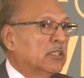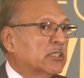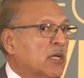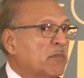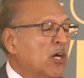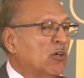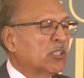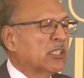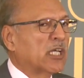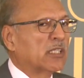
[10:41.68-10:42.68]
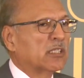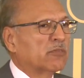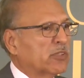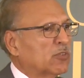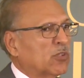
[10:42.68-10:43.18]
Somehow or the other,
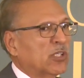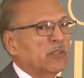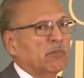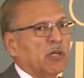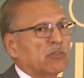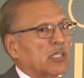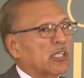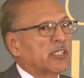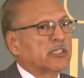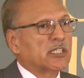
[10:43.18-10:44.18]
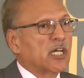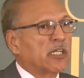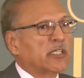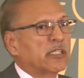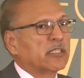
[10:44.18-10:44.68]
with only about less than
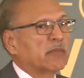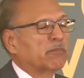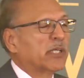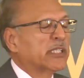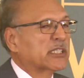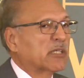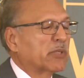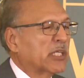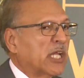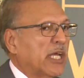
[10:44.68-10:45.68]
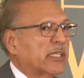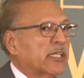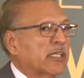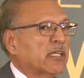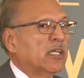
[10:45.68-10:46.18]
100 complaints coming in, I
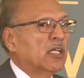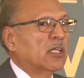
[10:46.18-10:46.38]
think